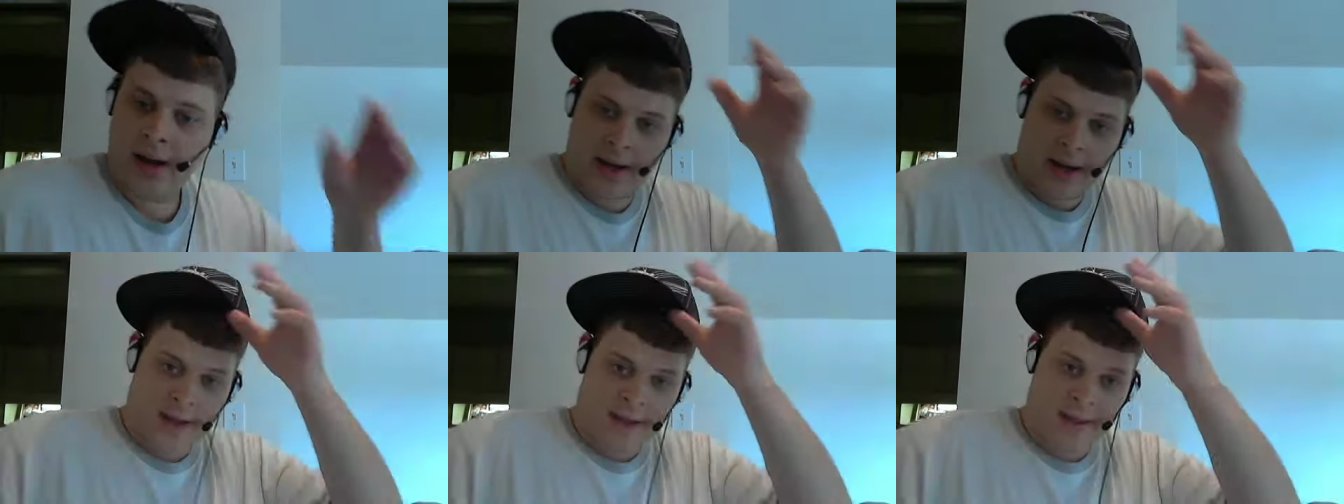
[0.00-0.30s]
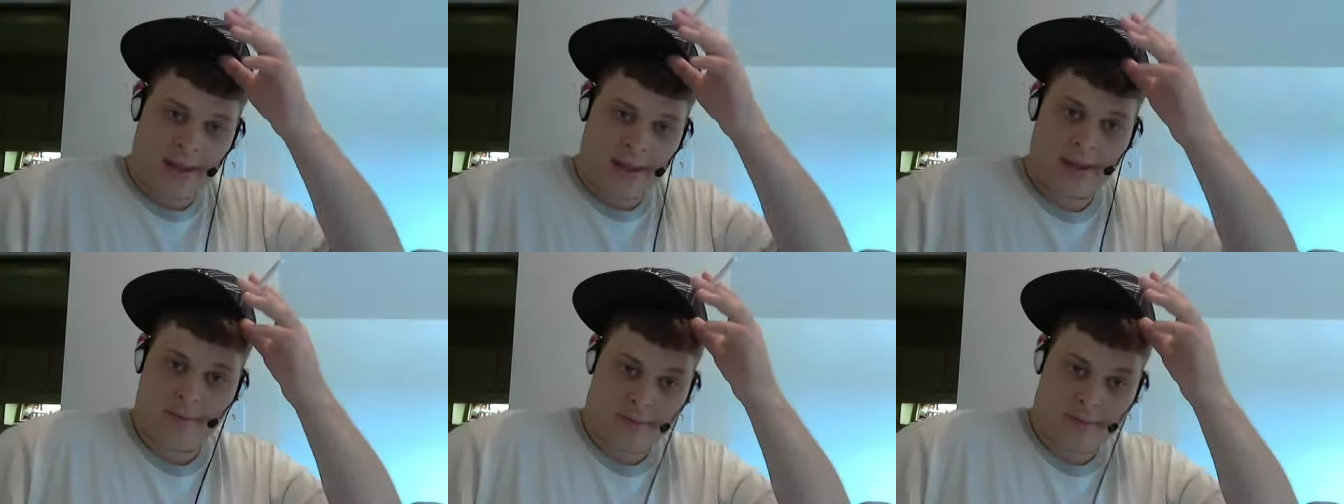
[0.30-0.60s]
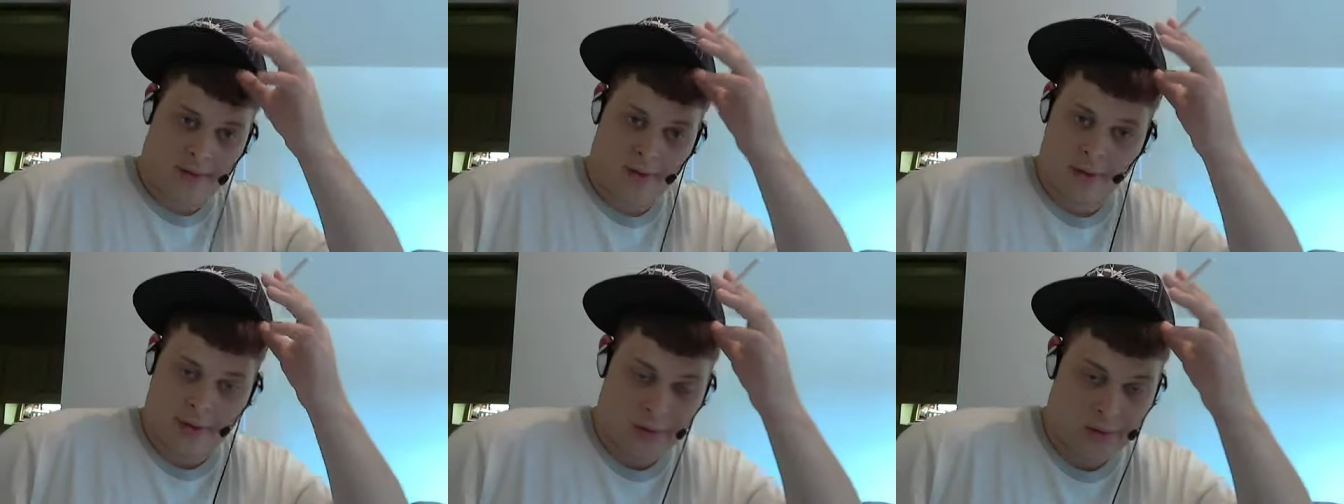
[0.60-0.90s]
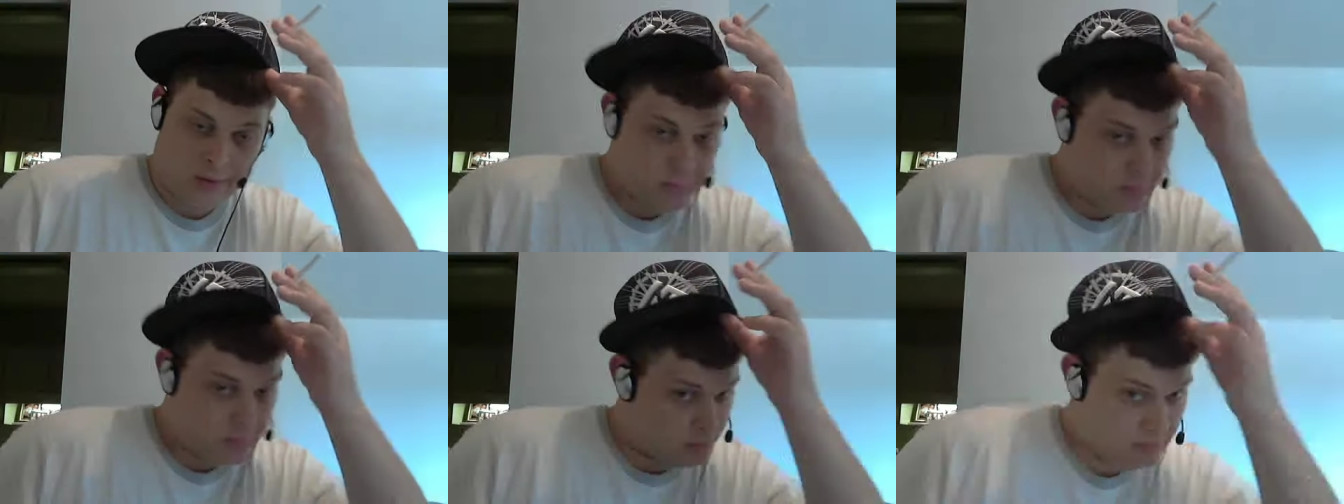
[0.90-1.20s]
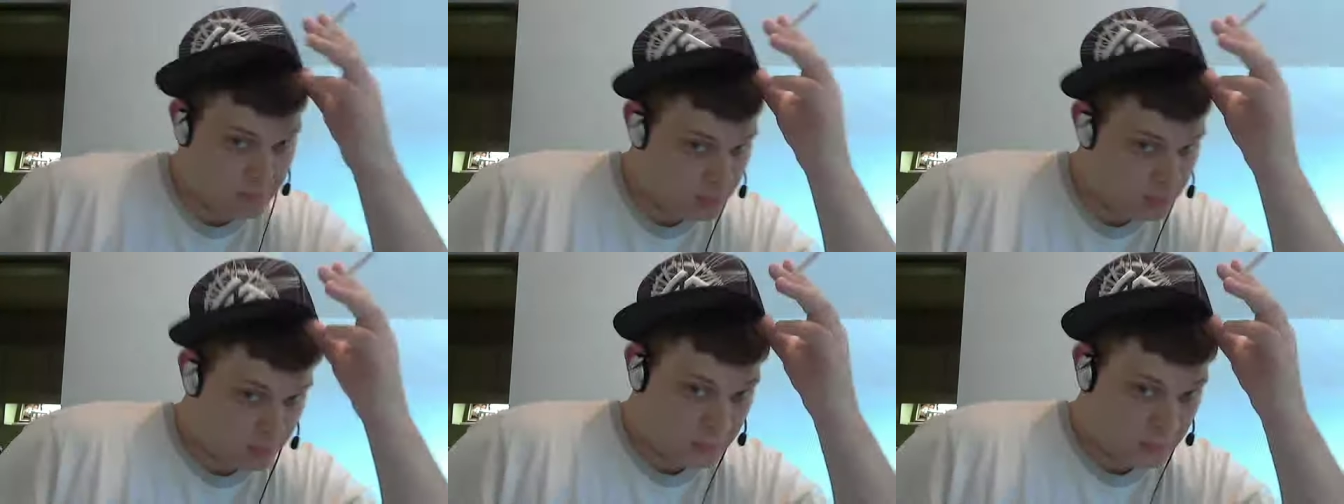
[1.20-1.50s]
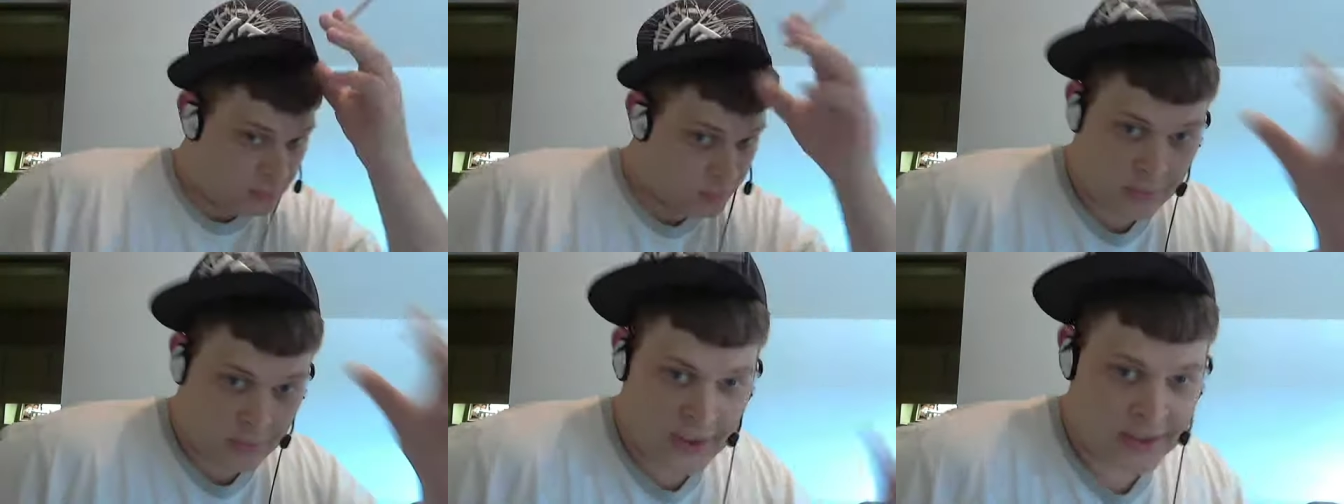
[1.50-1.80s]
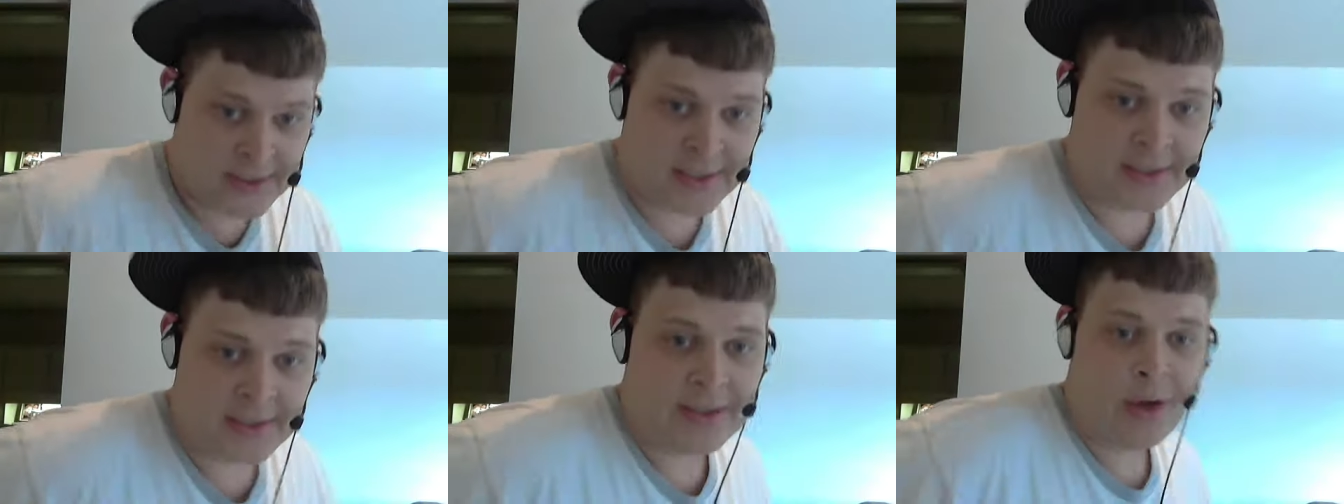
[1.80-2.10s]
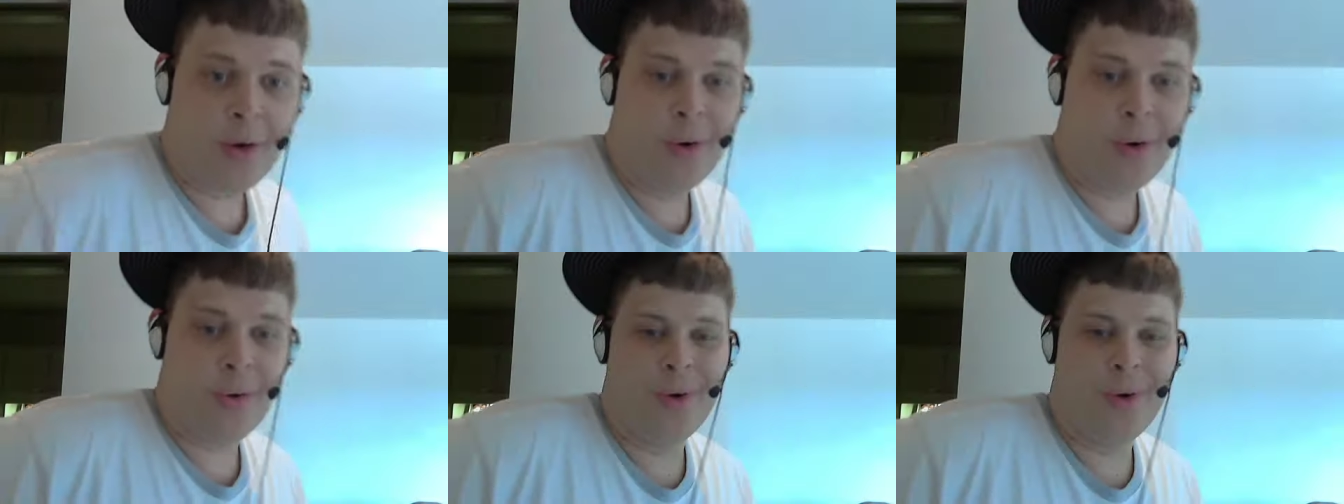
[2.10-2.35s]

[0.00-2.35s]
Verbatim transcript: I think you know, this is no